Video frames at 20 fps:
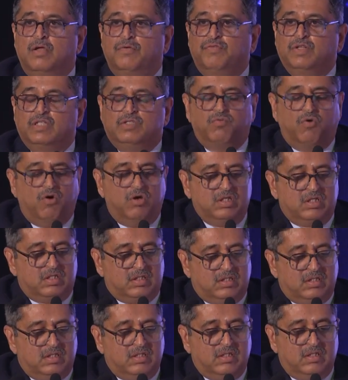which
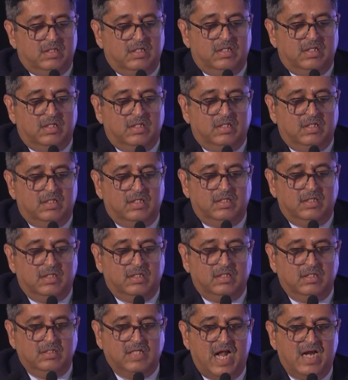was
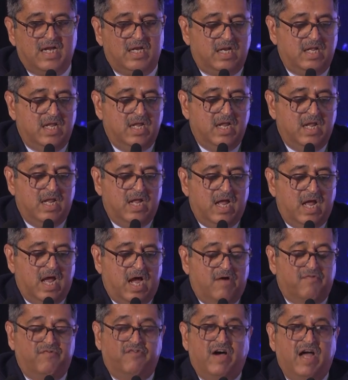that
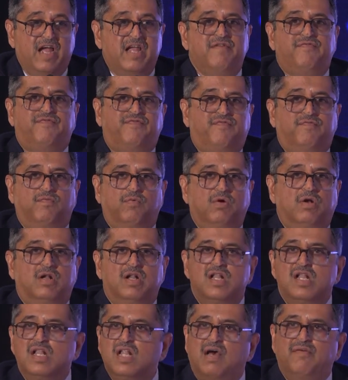a wife would
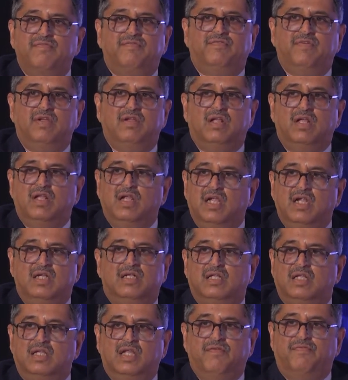love
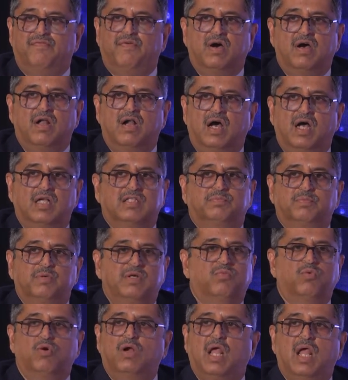it if her
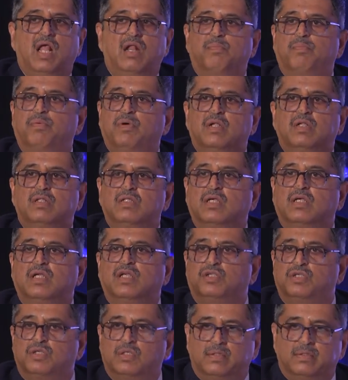husband would help her in the
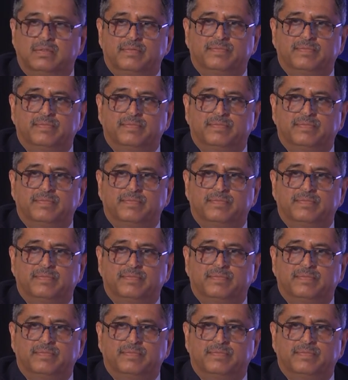kitchen.